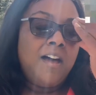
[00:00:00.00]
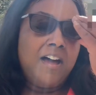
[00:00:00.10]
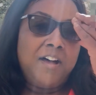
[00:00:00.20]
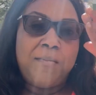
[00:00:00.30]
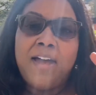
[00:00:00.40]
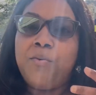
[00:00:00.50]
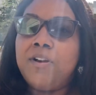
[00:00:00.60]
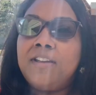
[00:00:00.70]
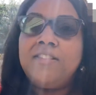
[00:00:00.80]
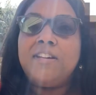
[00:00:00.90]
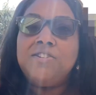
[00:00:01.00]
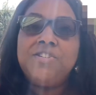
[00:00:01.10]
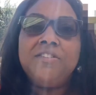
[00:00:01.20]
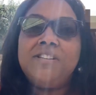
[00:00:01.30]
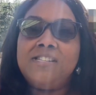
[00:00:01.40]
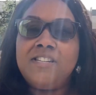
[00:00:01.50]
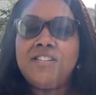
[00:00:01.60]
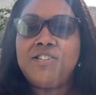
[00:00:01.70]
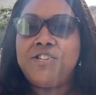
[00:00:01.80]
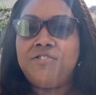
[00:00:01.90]
Um, I work in the insurance
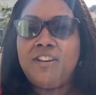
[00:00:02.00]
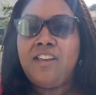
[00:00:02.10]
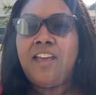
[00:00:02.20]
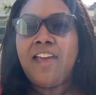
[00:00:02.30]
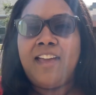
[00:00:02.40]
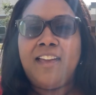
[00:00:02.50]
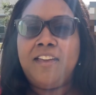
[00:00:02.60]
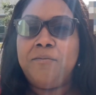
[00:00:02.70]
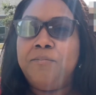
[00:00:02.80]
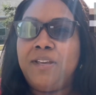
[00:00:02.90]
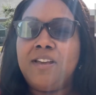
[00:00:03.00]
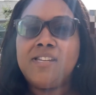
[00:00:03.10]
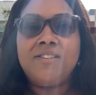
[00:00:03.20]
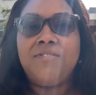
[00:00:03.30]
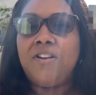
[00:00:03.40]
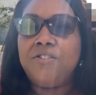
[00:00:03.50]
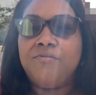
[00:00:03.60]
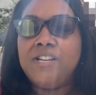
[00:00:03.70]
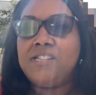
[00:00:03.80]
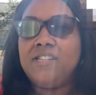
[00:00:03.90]
industry, and because of all the
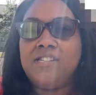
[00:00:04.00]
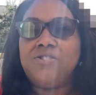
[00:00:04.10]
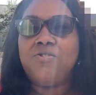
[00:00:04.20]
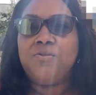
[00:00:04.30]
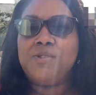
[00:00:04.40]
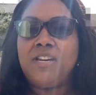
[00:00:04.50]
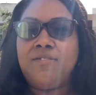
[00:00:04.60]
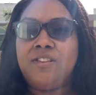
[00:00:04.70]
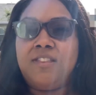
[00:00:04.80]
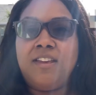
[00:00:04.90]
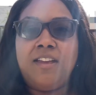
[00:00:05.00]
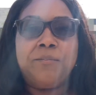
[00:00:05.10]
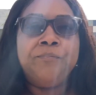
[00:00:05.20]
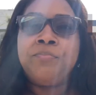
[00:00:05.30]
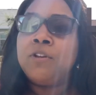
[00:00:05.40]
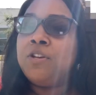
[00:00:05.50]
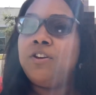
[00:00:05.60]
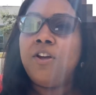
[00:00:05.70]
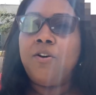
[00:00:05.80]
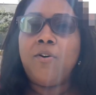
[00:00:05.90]
recent storms and everything,
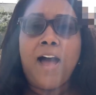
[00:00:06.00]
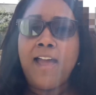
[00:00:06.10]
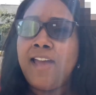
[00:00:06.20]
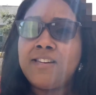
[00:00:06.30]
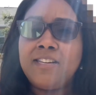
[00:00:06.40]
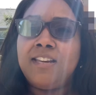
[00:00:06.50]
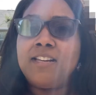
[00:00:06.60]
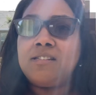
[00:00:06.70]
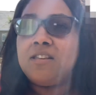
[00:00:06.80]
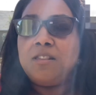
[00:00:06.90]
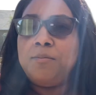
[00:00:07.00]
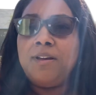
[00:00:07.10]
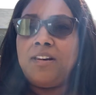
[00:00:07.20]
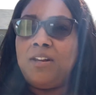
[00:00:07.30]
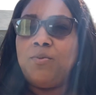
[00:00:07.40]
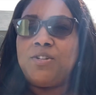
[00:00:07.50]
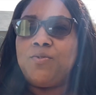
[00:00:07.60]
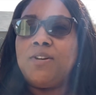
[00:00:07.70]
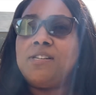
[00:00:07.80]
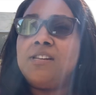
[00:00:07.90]
you know, I had to get to the money, which
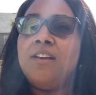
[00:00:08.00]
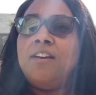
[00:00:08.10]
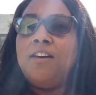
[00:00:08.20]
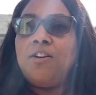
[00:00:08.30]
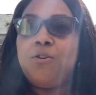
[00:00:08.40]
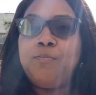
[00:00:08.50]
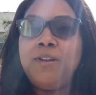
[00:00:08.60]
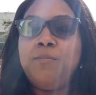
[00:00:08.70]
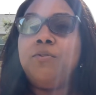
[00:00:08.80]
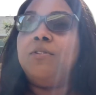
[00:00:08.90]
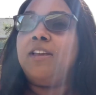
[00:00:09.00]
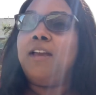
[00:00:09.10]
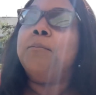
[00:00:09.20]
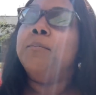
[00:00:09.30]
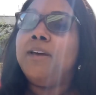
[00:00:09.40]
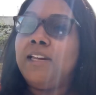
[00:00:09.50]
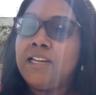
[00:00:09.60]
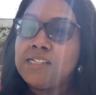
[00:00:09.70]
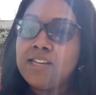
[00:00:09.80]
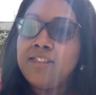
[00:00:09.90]
was help people get money
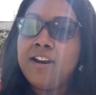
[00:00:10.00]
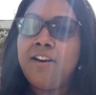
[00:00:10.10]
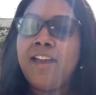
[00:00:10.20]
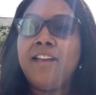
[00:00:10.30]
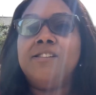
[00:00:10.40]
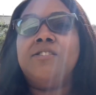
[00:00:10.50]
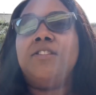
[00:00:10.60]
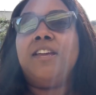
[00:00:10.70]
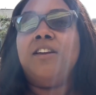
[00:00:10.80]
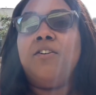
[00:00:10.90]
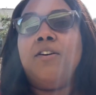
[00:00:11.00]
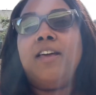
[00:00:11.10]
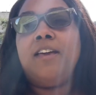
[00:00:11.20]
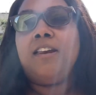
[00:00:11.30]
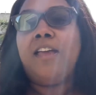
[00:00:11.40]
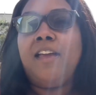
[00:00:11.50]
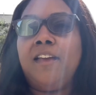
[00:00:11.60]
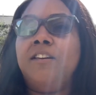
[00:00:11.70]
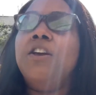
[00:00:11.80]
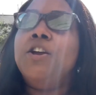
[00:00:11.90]
into their hands so they can go ahead
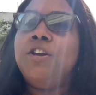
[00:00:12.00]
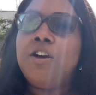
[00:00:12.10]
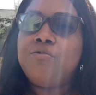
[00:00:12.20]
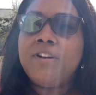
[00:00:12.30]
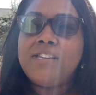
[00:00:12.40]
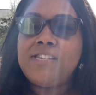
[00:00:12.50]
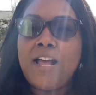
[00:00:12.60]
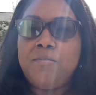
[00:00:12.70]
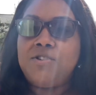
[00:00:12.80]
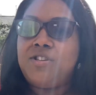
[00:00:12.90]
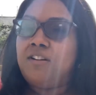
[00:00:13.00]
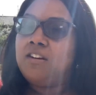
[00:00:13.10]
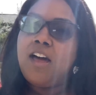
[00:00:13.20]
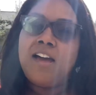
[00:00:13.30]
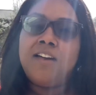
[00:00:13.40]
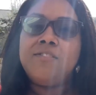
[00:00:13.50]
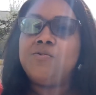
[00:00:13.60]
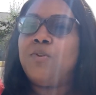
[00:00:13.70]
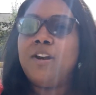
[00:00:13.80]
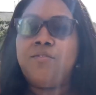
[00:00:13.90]
and, you know, reestablish their
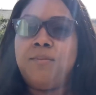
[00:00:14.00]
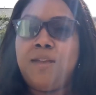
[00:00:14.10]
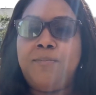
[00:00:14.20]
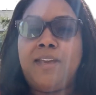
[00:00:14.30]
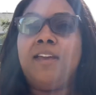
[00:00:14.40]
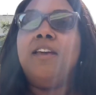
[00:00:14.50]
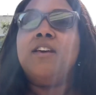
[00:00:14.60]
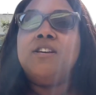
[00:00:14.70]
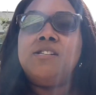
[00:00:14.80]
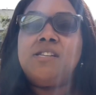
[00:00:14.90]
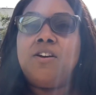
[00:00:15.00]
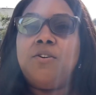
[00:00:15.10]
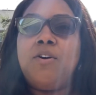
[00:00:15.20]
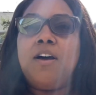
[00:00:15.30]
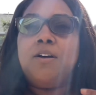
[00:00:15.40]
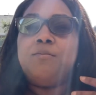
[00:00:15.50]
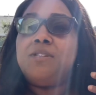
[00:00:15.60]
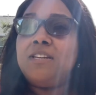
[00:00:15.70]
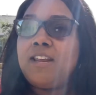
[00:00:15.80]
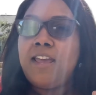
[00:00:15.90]
lives, whatever may be. So um,
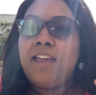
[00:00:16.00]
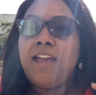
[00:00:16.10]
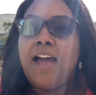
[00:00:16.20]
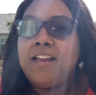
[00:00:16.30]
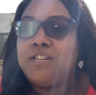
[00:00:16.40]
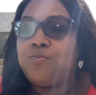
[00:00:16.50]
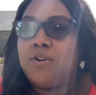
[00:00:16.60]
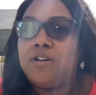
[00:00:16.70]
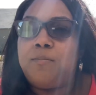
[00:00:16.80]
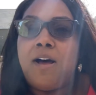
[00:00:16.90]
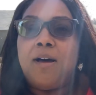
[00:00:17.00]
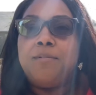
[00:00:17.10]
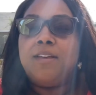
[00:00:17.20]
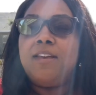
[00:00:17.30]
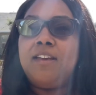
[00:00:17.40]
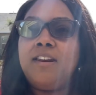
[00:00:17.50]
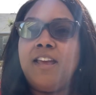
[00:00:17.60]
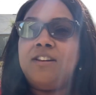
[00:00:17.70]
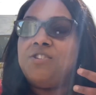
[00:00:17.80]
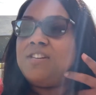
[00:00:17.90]
today I just wanted to pop in
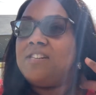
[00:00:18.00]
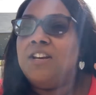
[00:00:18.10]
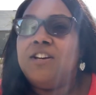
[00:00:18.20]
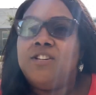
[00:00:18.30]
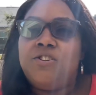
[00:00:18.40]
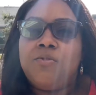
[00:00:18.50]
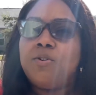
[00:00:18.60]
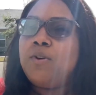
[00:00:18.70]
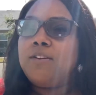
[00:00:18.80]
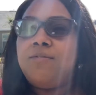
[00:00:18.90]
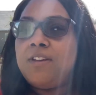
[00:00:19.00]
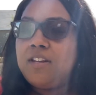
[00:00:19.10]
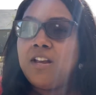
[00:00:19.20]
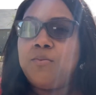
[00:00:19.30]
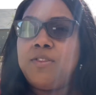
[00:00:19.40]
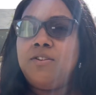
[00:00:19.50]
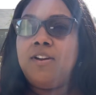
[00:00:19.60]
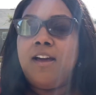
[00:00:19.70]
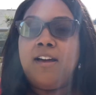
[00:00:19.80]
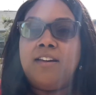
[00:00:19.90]
and just do a quick video with you
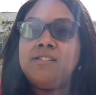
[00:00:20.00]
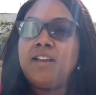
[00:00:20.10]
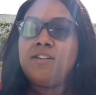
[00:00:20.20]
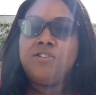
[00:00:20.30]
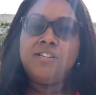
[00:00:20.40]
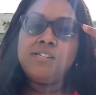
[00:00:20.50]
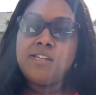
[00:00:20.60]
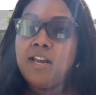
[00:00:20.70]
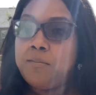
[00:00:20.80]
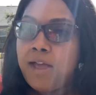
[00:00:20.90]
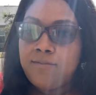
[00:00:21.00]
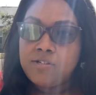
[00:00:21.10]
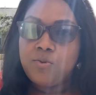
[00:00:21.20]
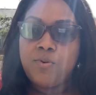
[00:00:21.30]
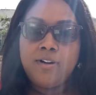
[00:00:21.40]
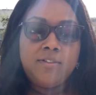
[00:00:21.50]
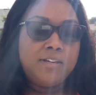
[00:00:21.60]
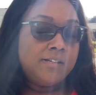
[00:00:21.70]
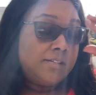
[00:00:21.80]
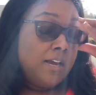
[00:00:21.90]
guys. As you can see, I'm having to wear
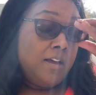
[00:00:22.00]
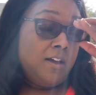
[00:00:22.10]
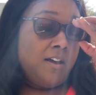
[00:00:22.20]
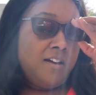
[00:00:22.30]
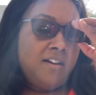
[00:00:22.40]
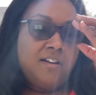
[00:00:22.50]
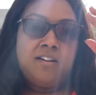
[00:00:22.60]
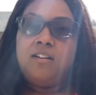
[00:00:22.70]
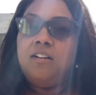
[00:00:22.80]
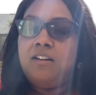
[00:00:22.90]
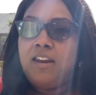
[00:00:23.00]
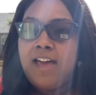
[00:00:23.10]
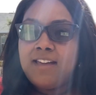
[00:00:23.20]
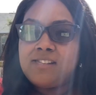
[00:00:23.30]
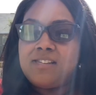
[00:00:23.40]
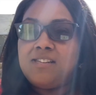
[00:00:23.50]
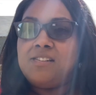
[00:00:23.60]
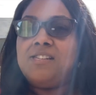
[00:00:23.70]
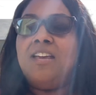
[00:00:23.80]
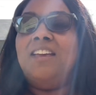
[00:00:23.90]
these uh,
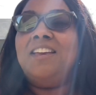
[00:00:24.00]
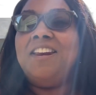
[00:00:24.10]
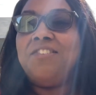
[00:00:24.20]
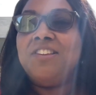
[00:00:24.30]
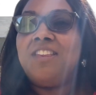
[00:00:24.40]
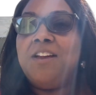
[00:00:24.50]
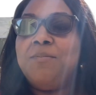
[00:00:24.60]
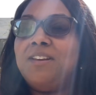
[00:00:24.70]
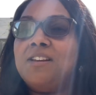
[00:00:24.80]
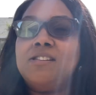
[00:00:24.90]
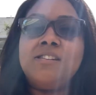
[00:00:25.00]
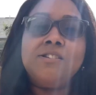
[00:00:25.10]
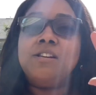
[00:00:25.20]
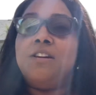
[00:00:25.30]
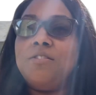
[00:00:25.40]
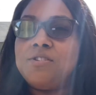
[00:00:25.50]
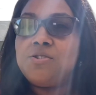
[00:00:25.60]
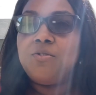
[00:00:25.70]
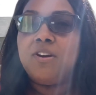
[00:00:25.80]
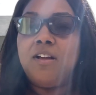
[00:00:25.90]
glasses and everything because there's another
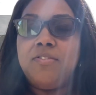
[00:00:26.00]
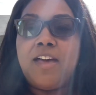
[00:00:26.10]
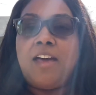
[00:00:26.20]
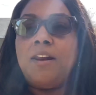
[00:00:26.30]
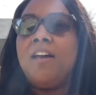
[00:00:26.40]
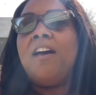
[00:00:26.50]
story on that.